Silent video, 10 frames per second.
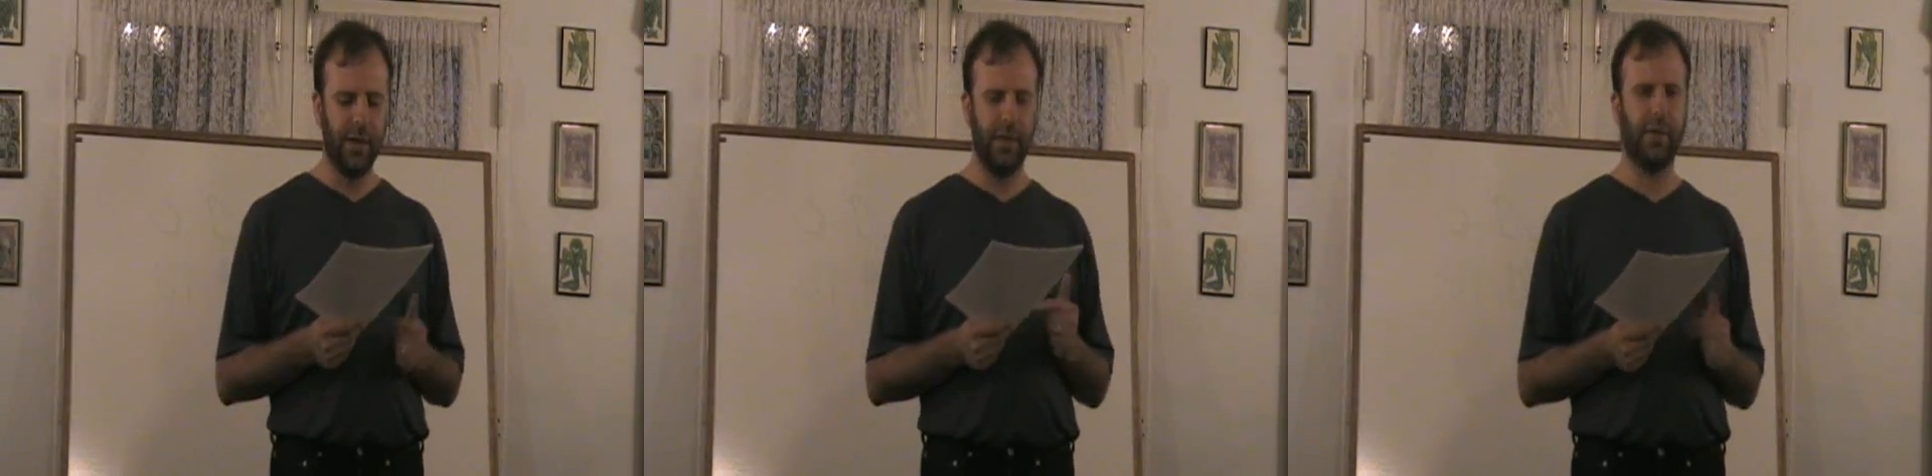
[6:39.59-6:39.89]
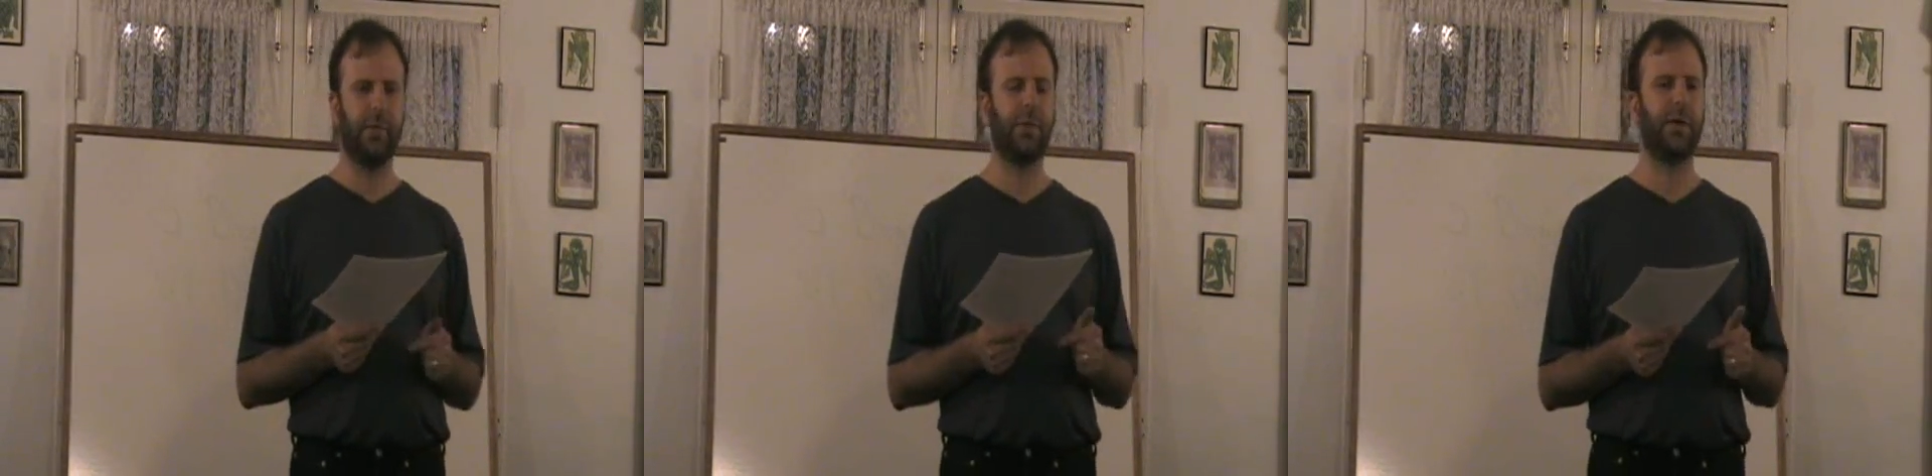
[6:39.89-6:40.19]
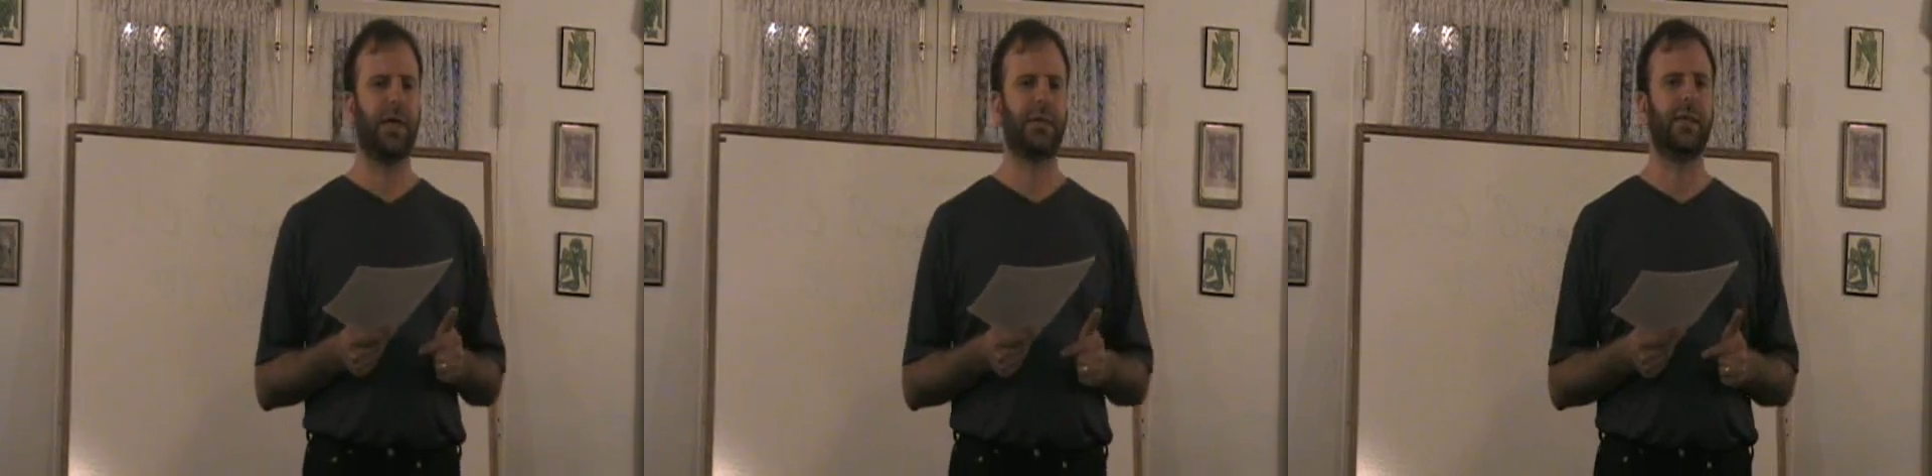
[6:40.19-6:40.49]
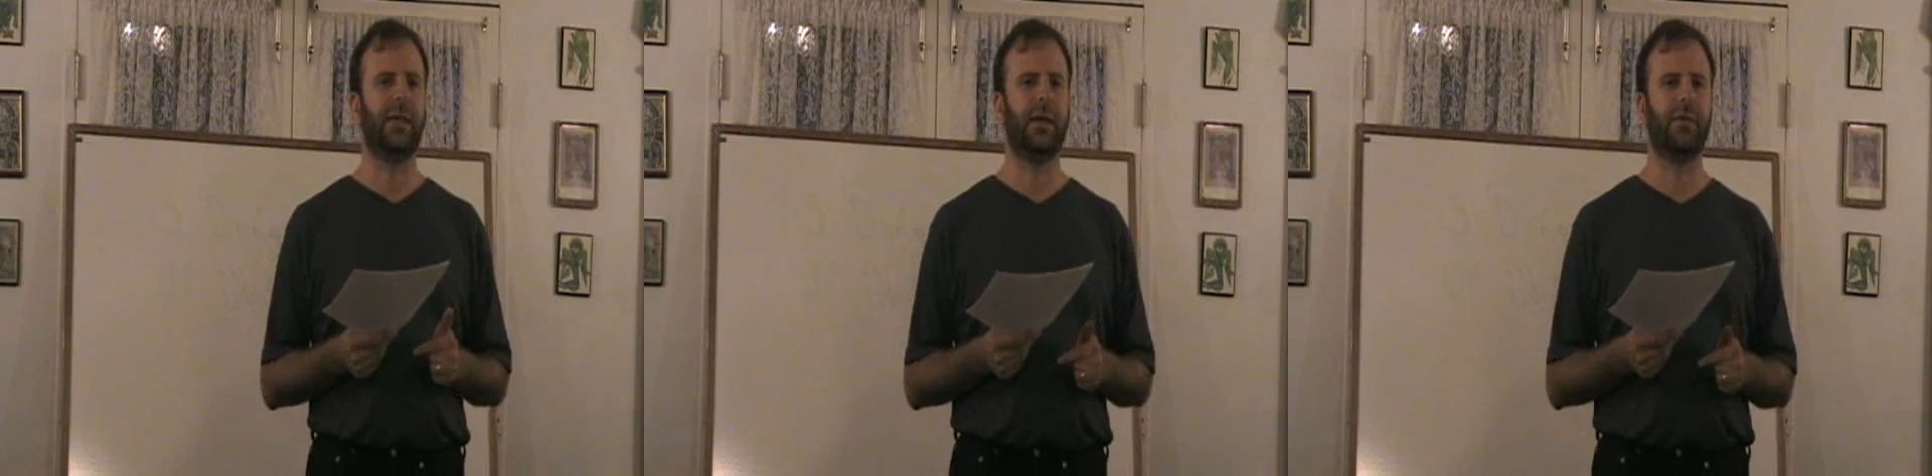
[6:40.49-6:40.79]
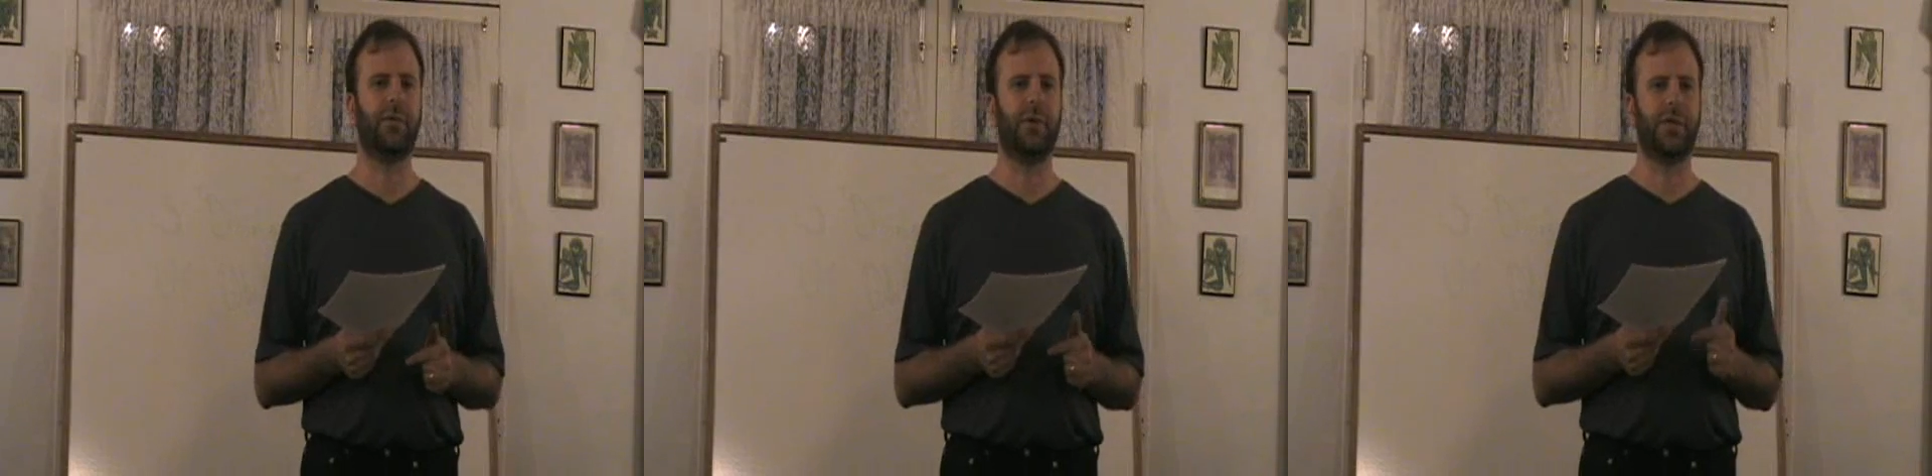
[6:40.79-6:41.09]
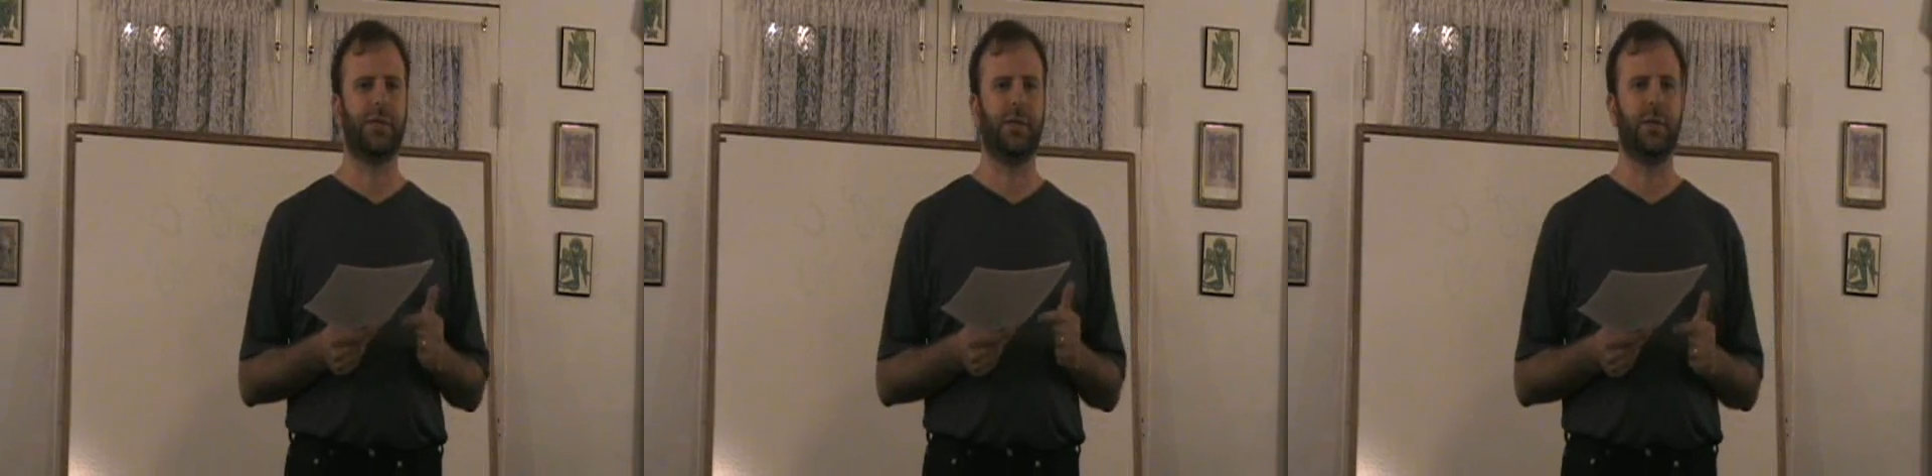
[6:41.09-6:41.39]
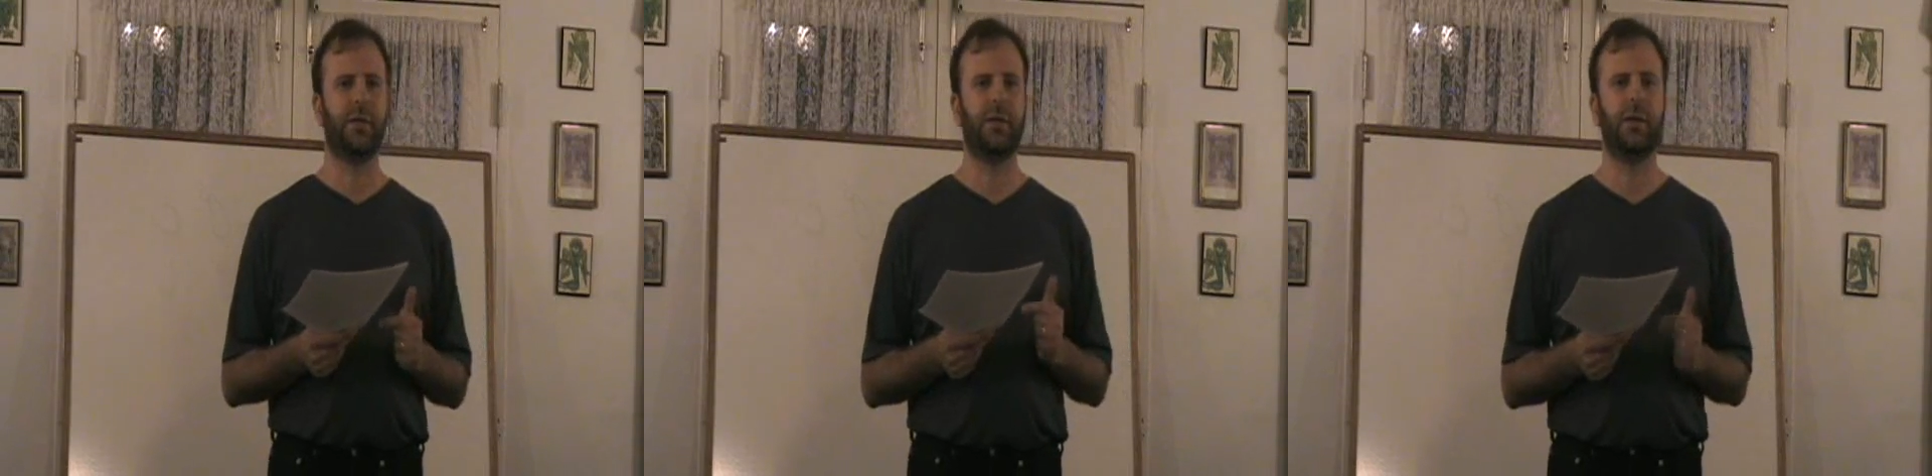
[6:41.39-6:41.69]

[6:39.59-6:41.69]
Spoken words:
And you have to be able to ask a negative question,